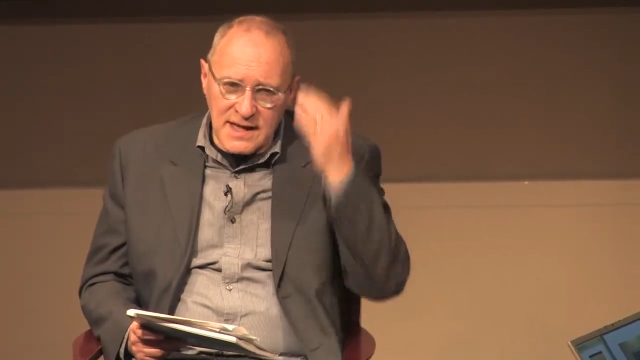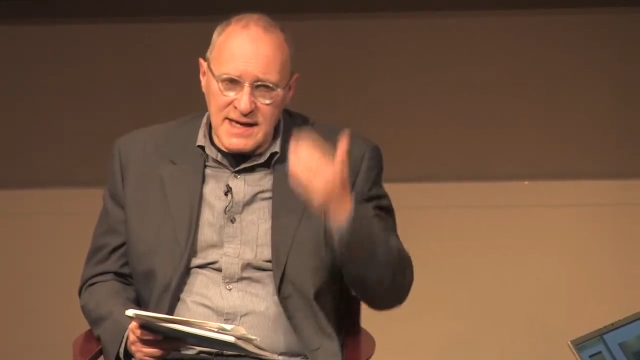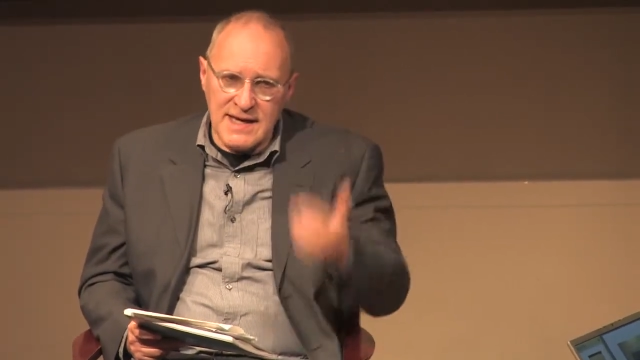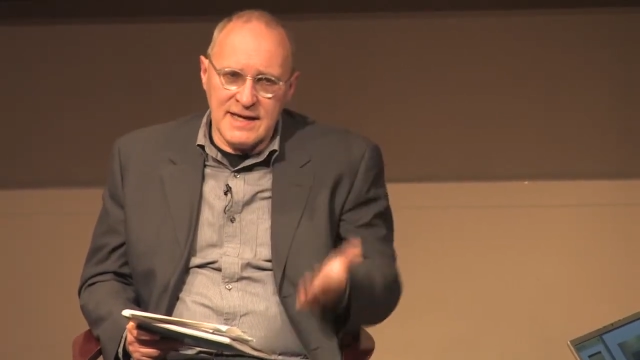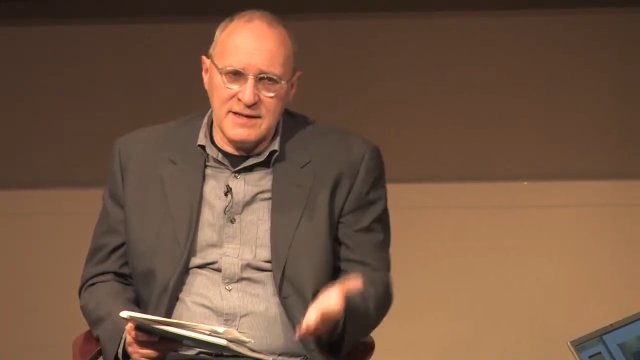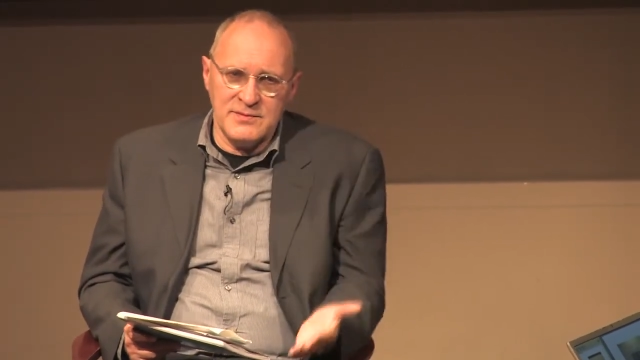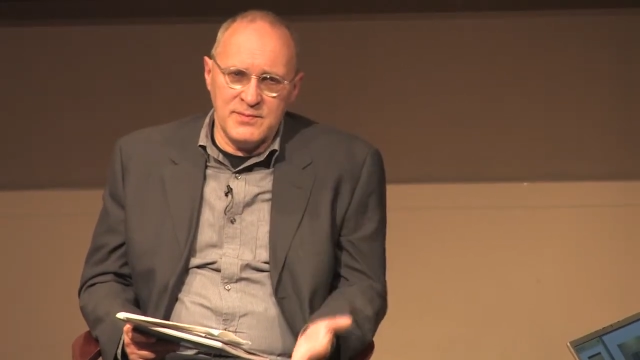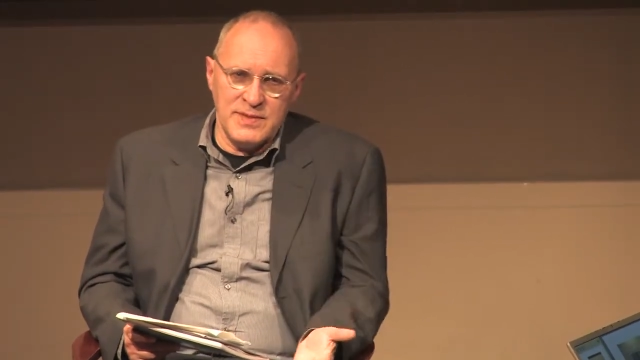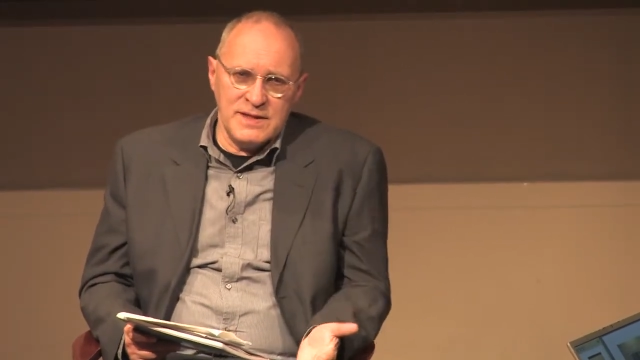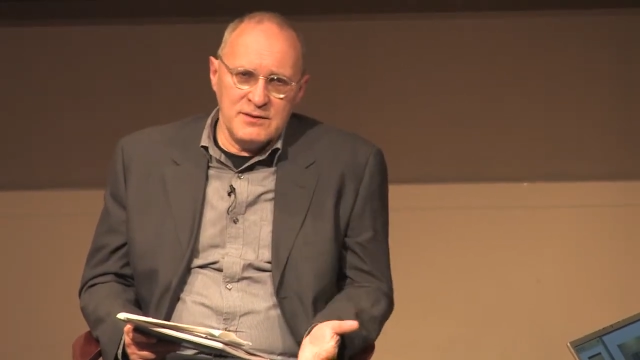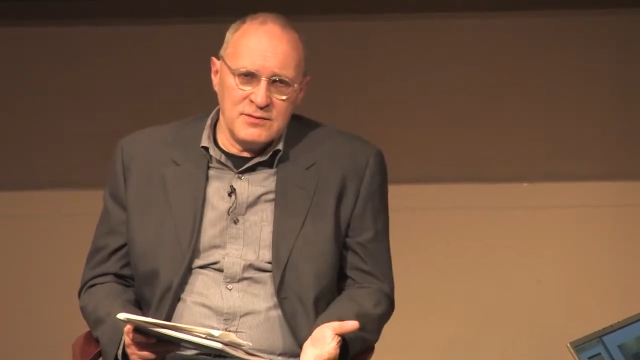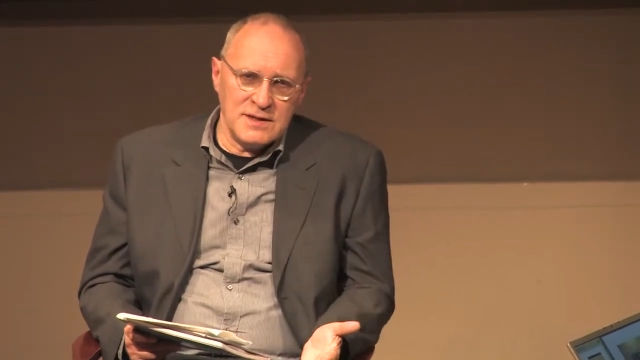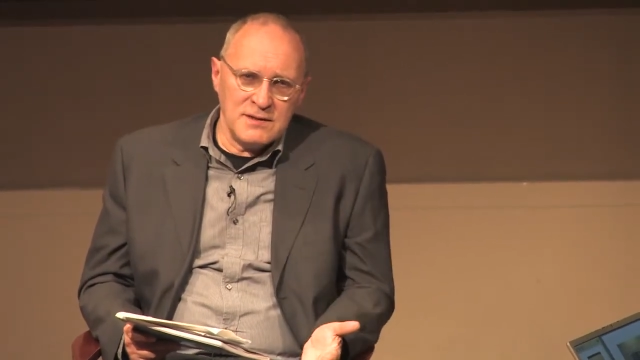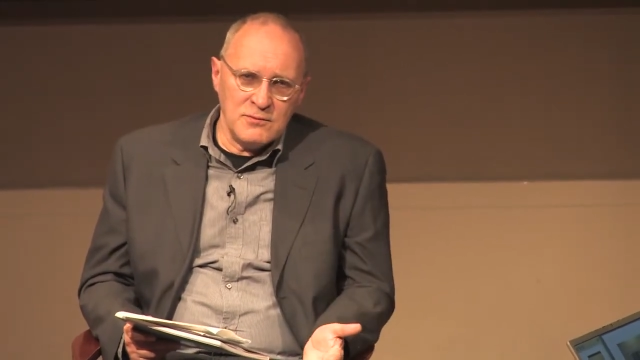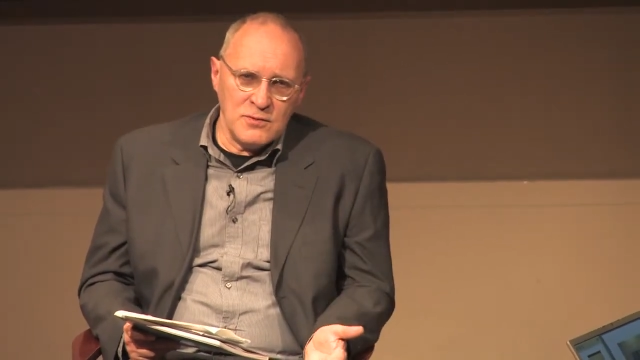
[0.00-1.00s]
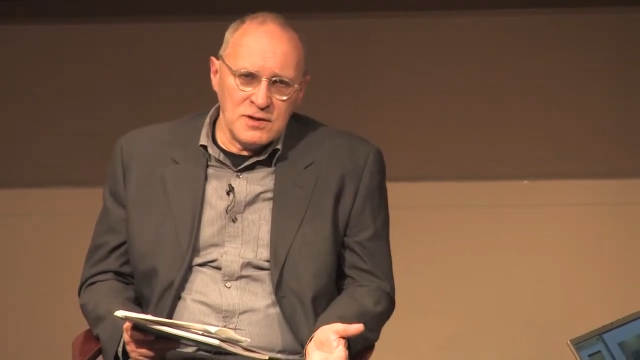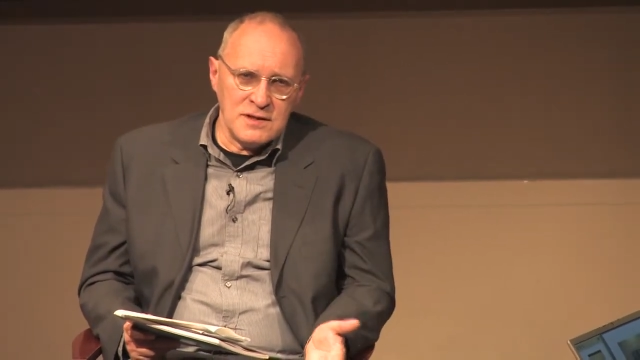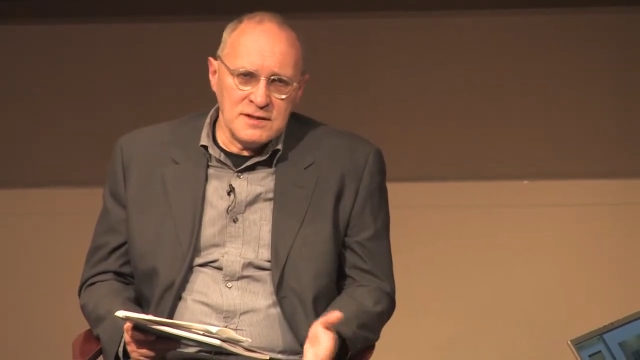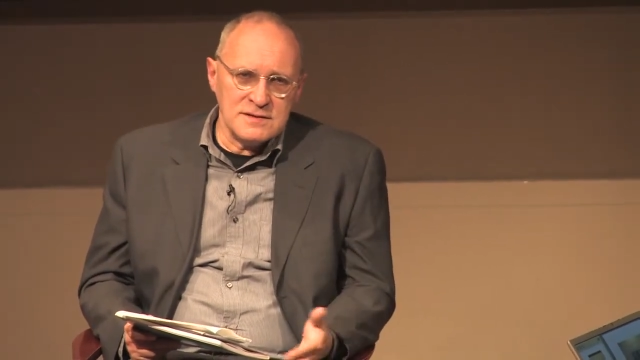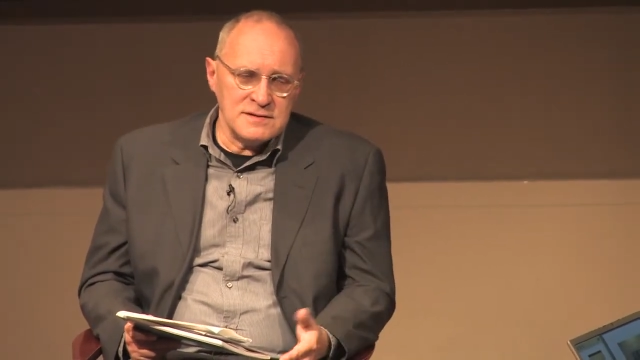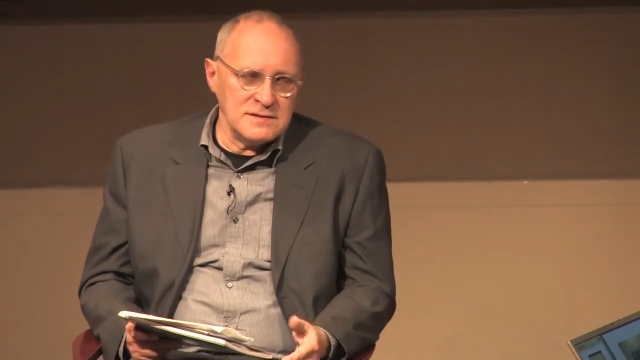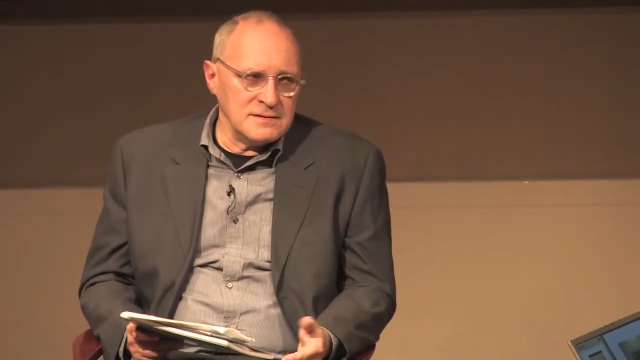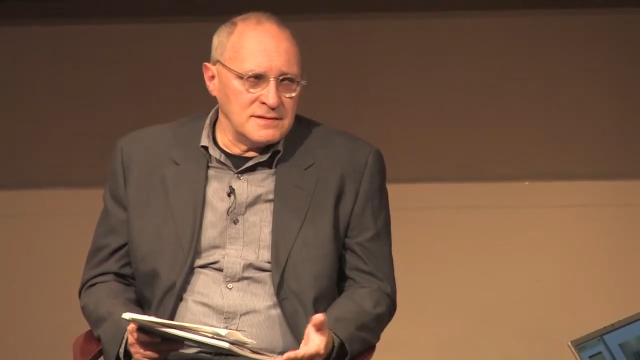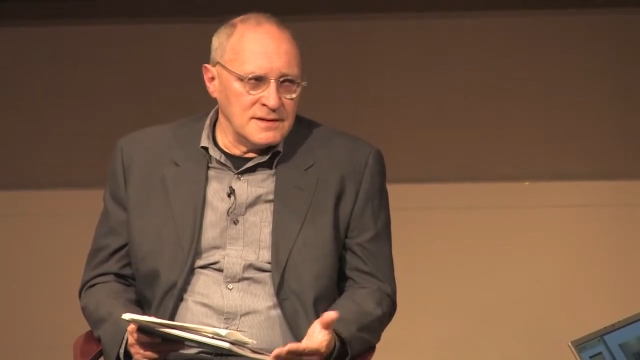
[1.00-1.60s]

can't be what it was,